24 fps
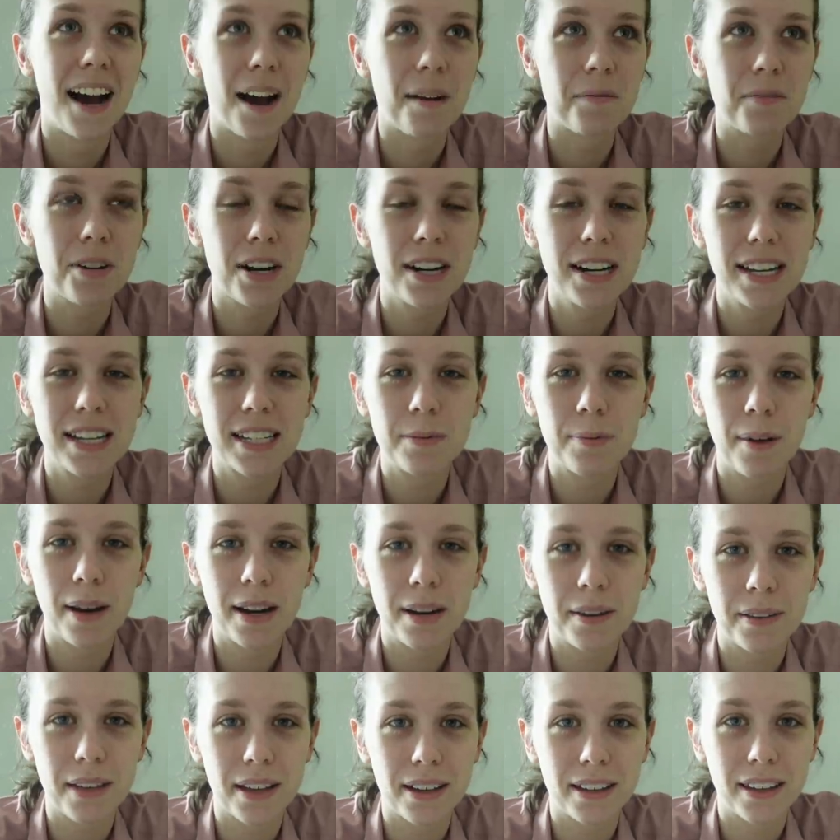I'm trying to
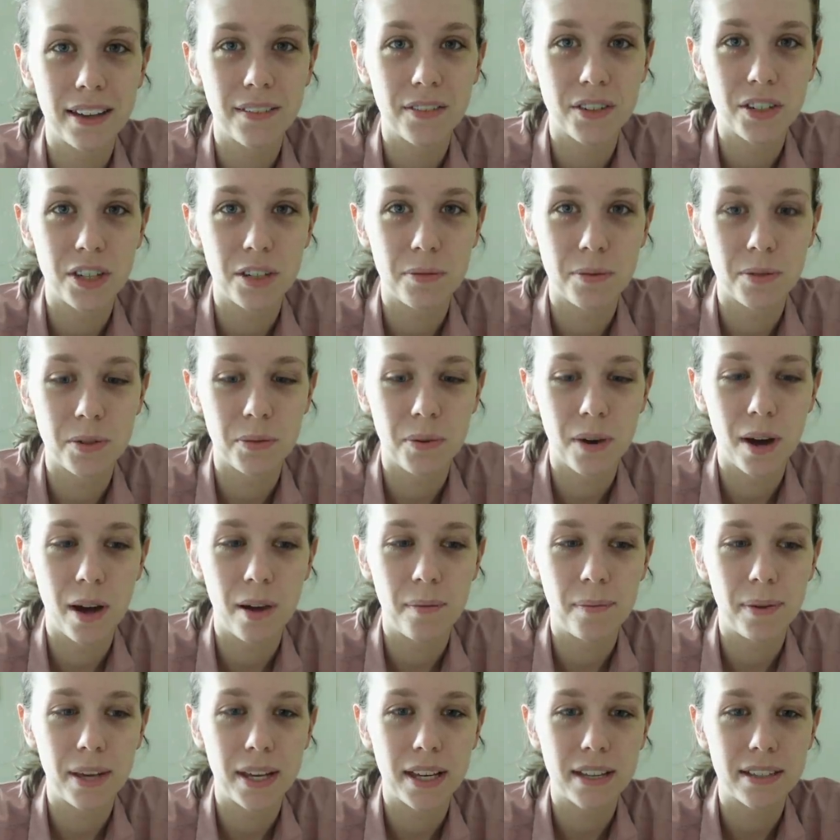explain it without giving too much
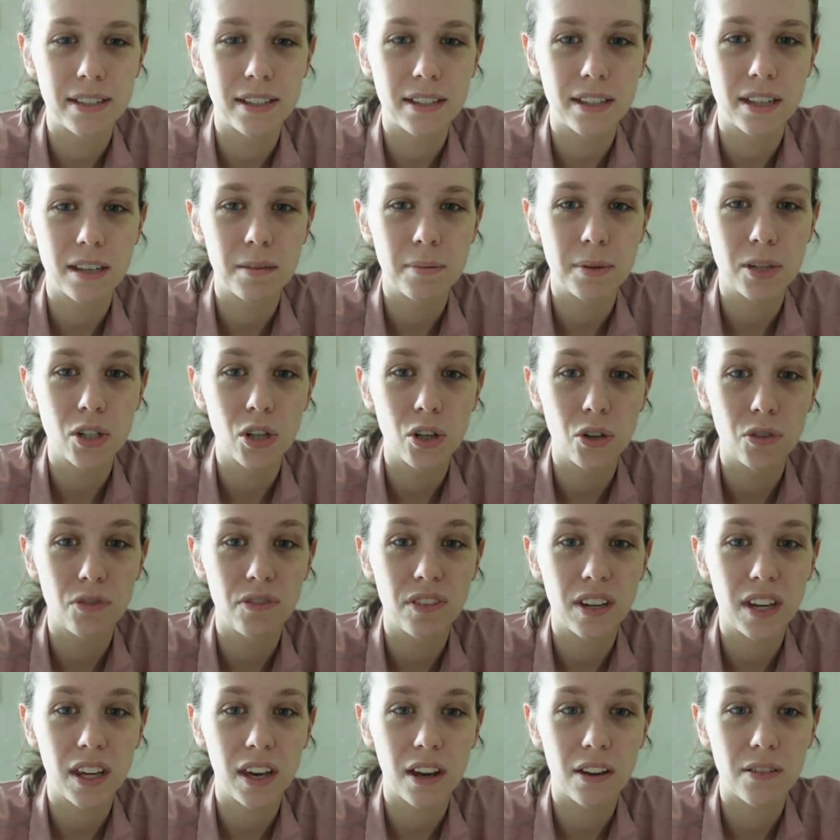away because there's going to be two
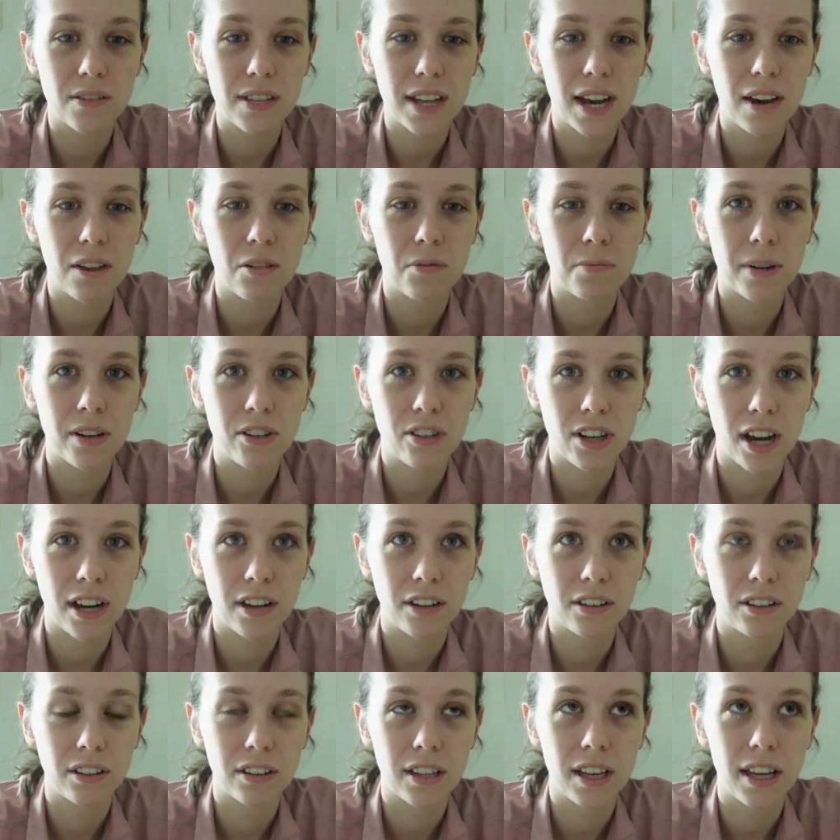videos out on my
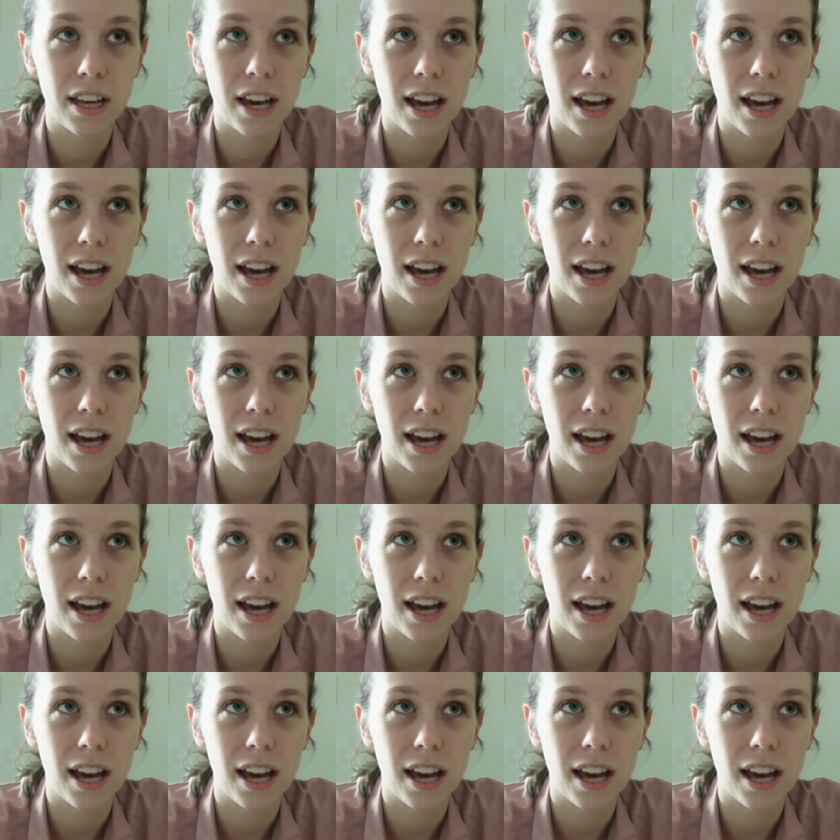channel,